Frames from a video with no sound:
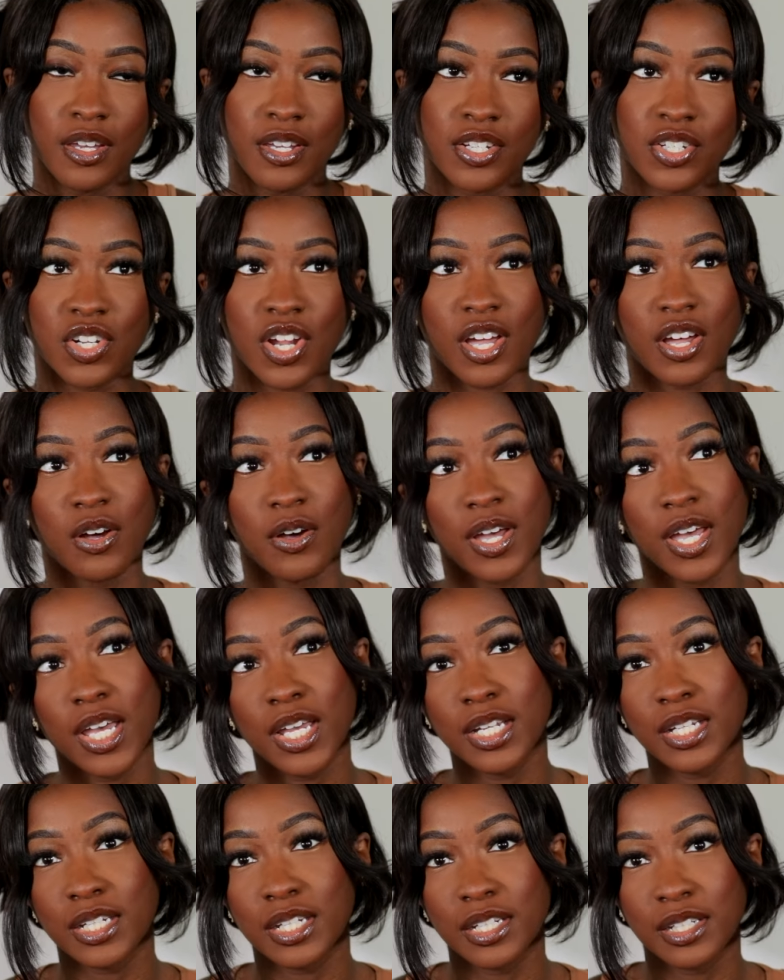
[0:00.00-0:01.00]
should I go
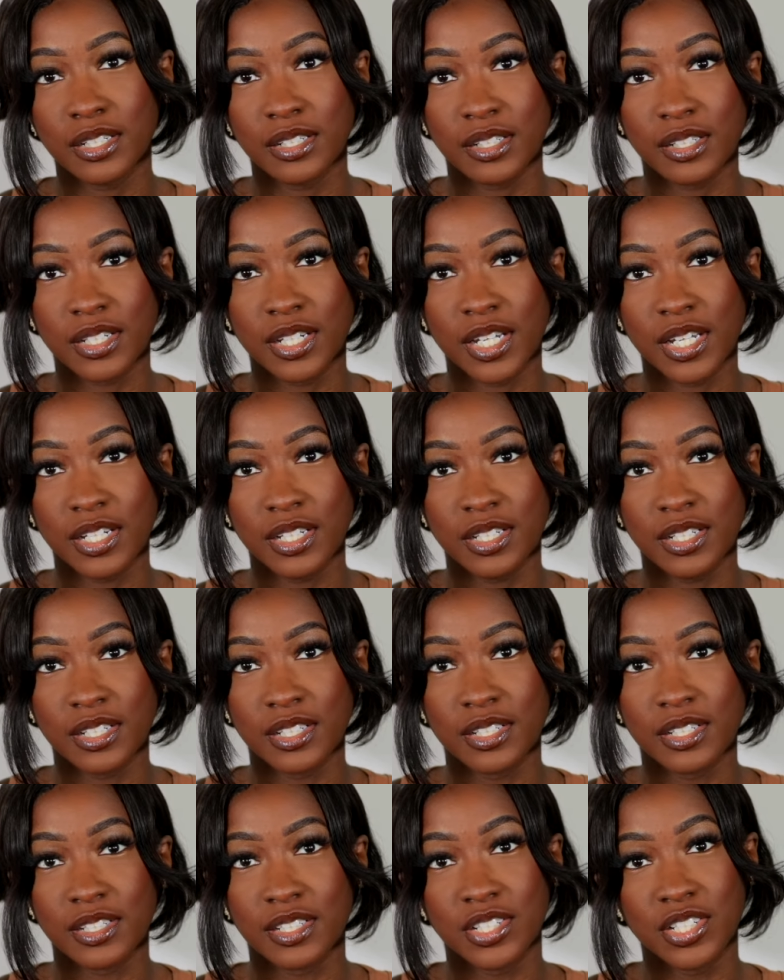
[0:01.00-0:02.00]
ahead and get
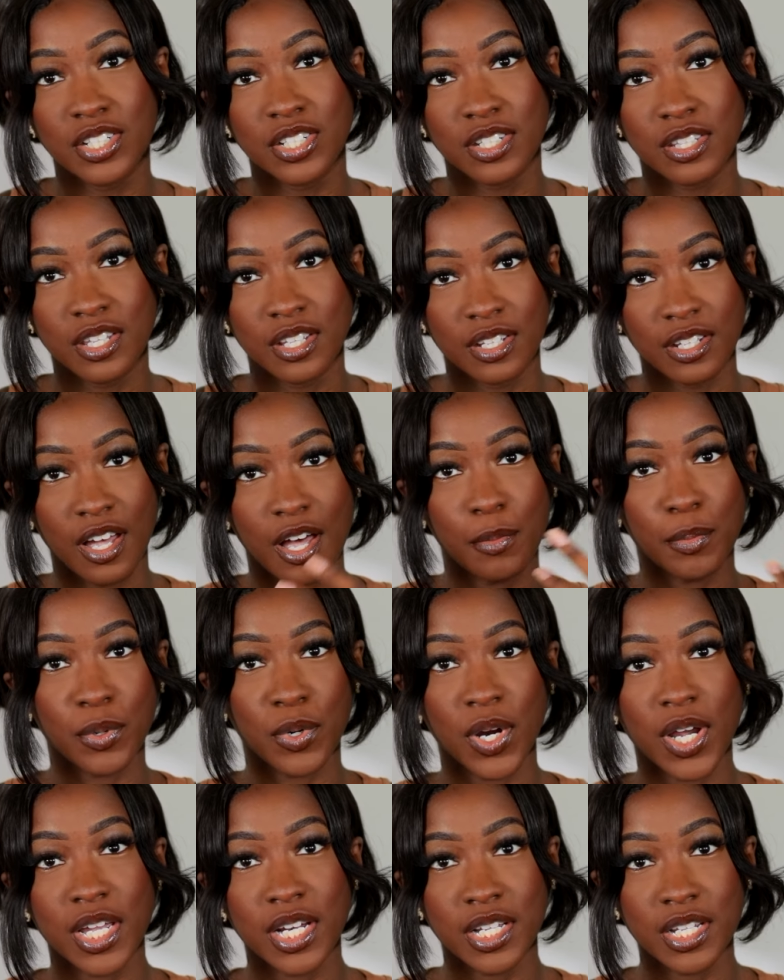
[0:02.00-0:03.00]
the, the
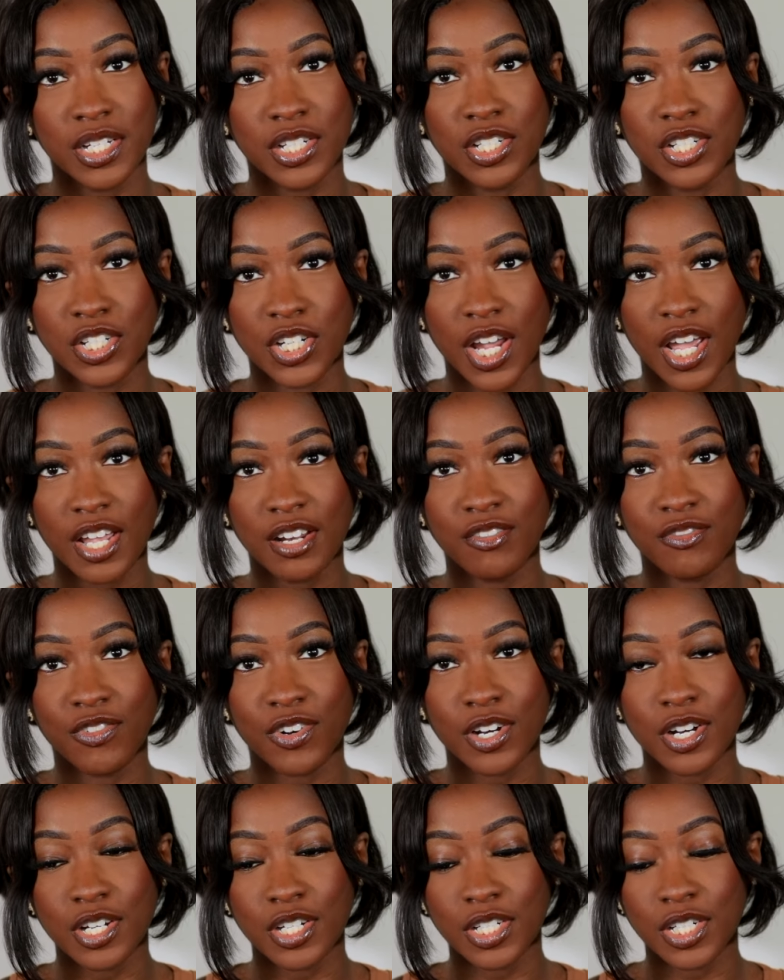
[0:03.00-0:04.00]
upgraded jet
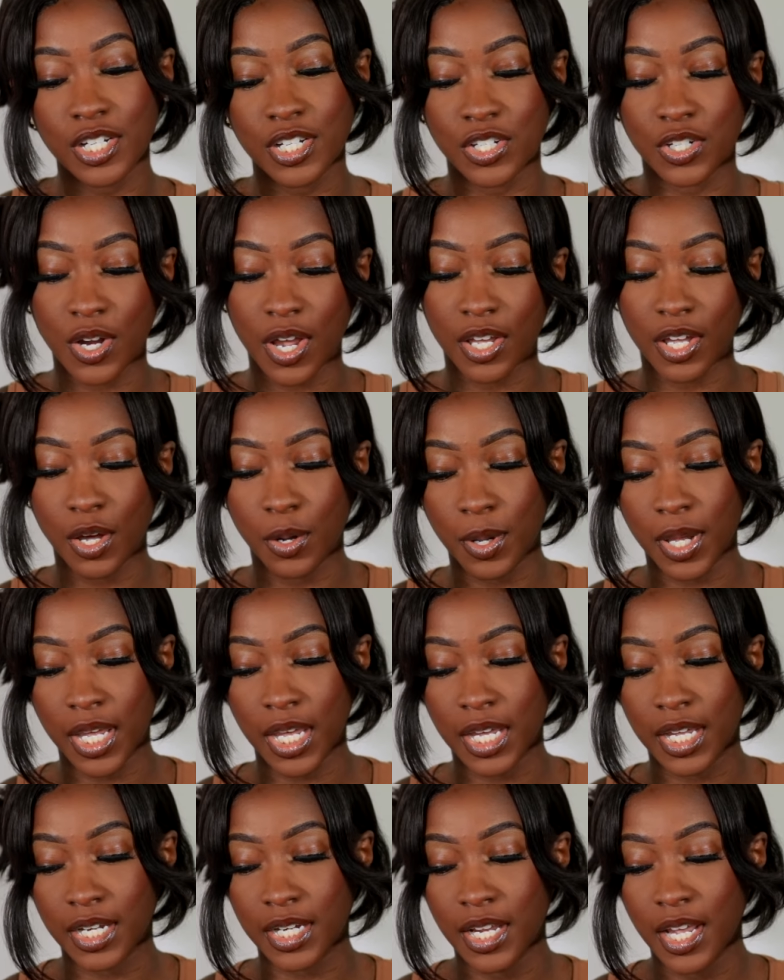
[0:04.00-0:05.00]
version? Should I go
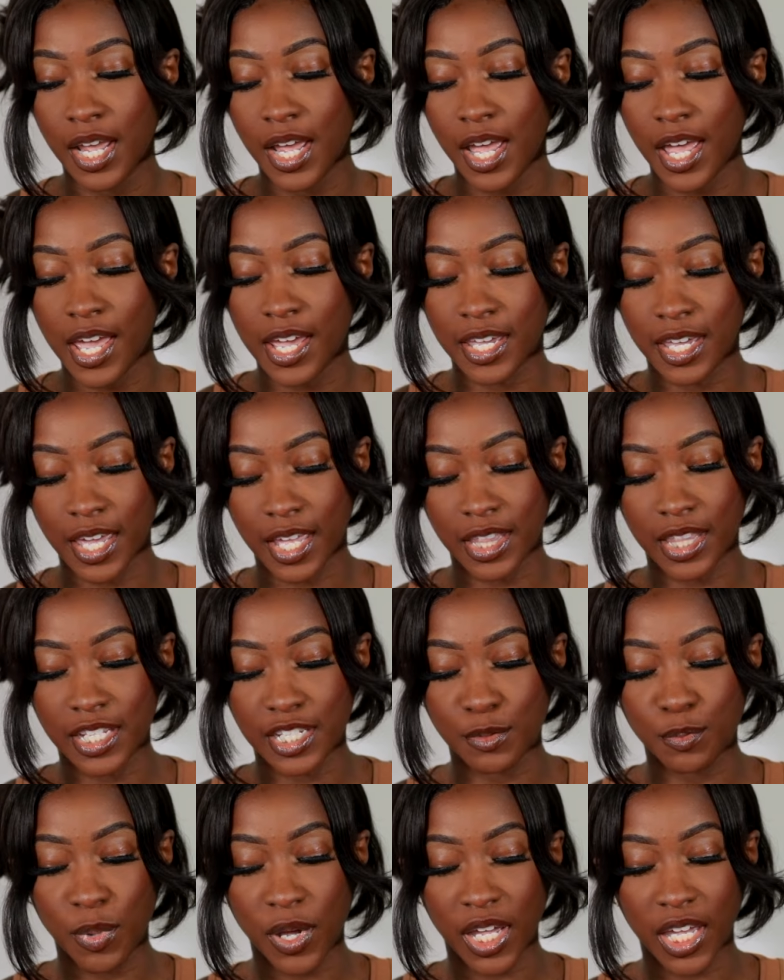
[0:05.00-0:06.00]
ahead and get
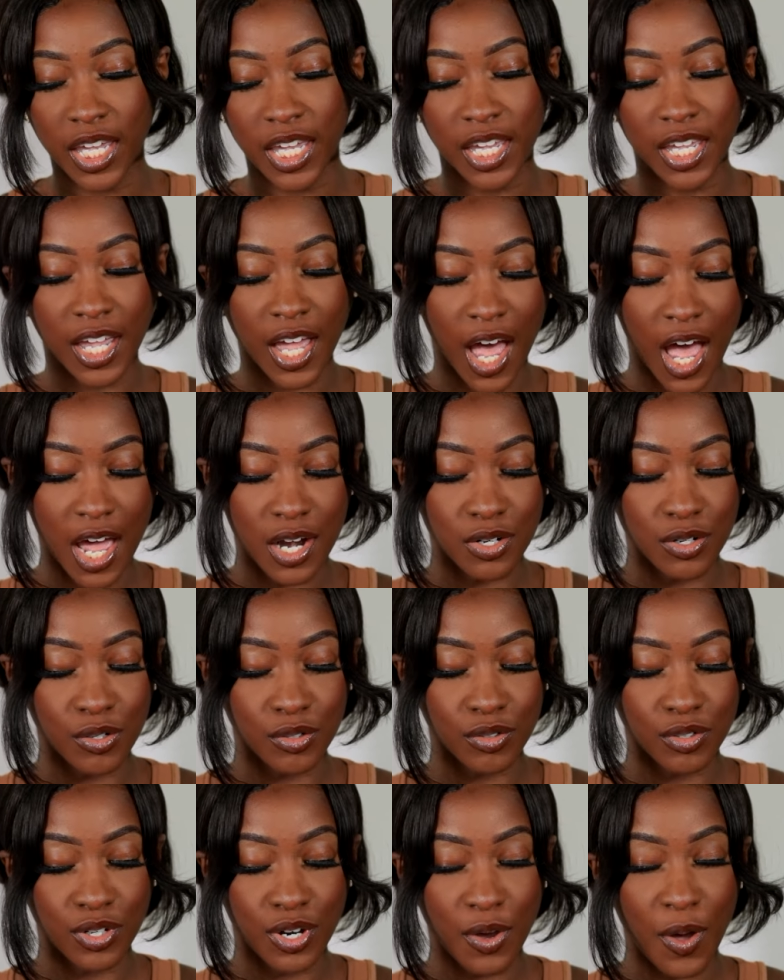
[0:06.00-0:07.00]
this bucket? I
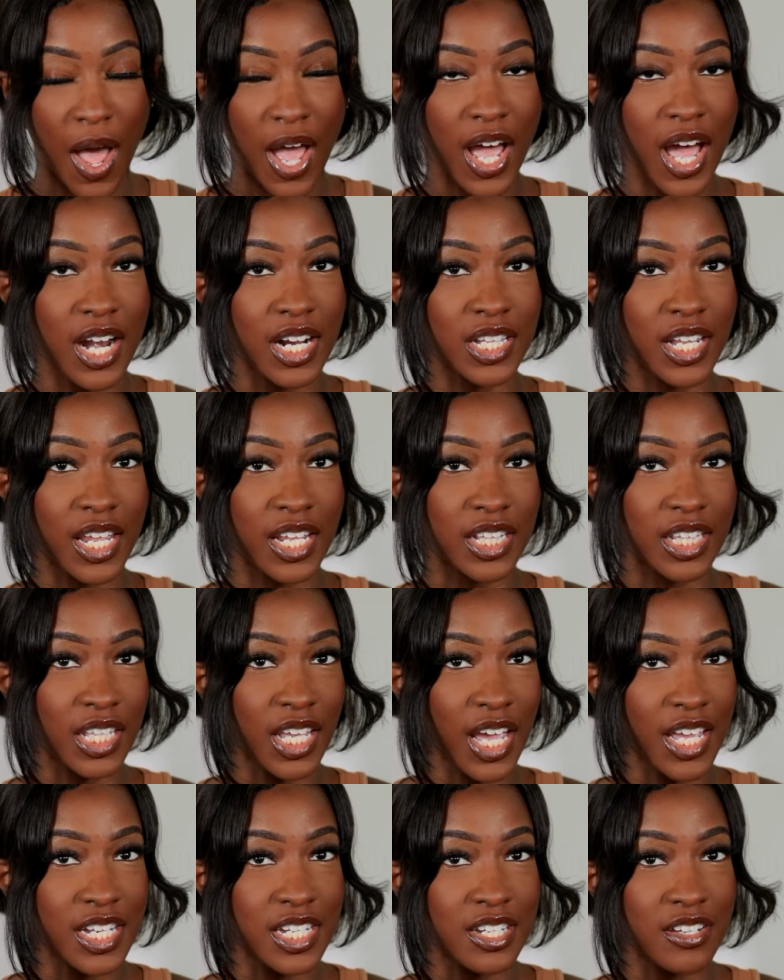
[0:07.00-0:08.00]
don't know. I kind of like
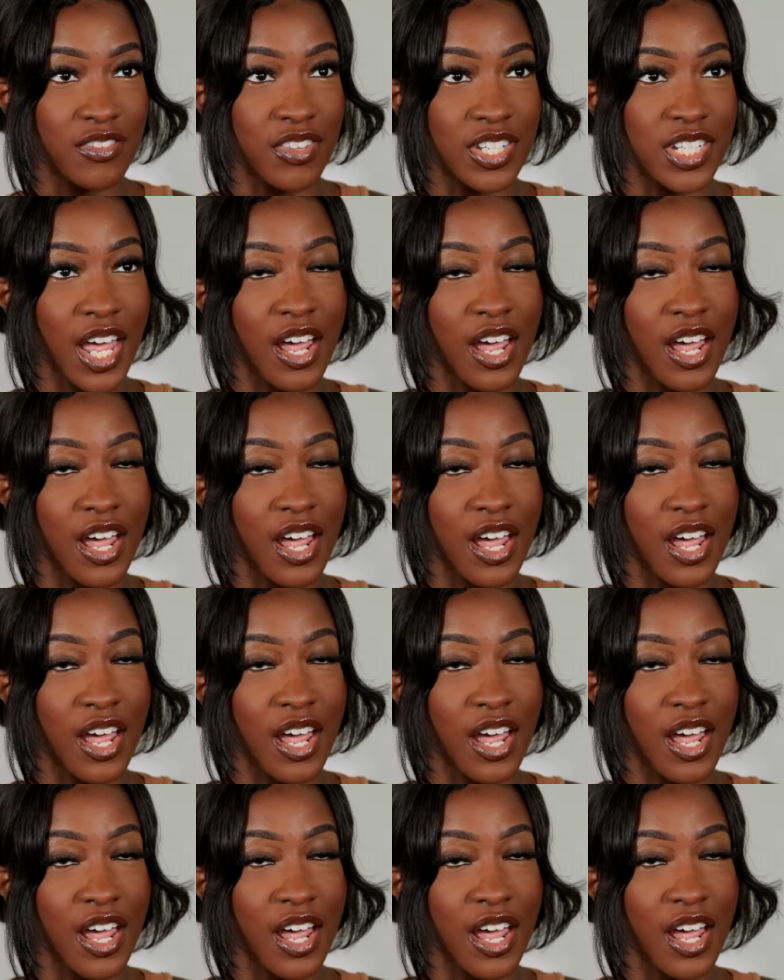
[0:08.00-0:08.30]
the idea of this.